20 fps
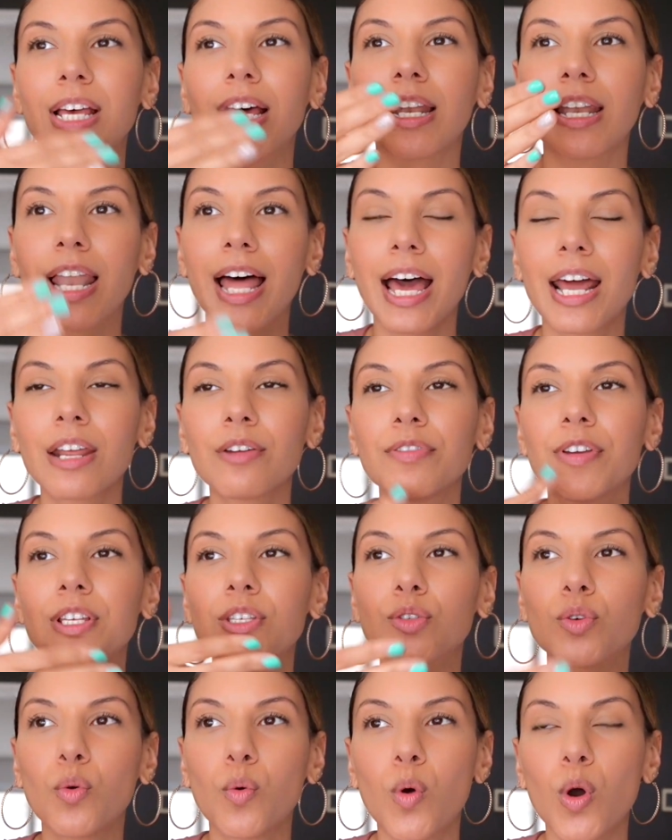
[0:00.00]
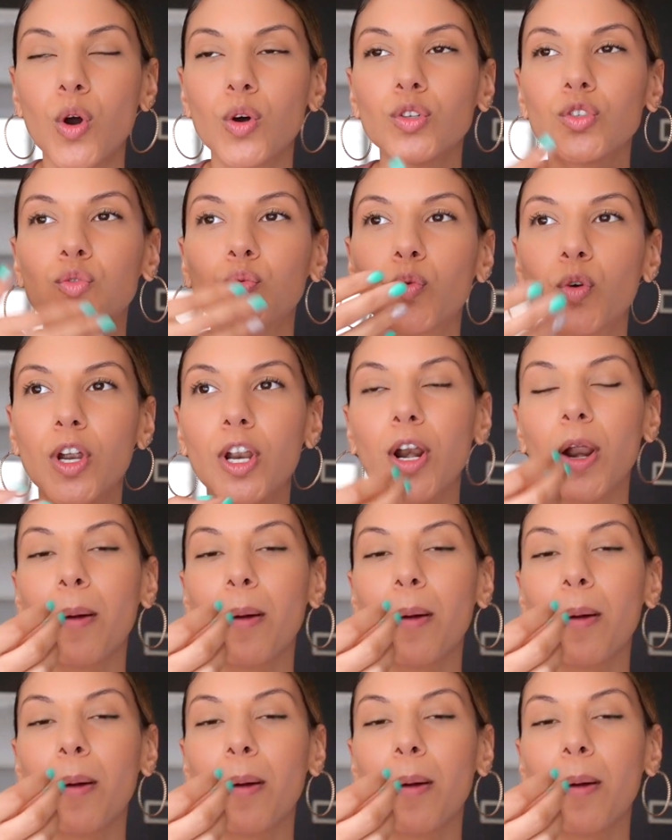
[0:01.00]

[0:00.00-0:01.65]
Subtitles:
a lot of his quotes were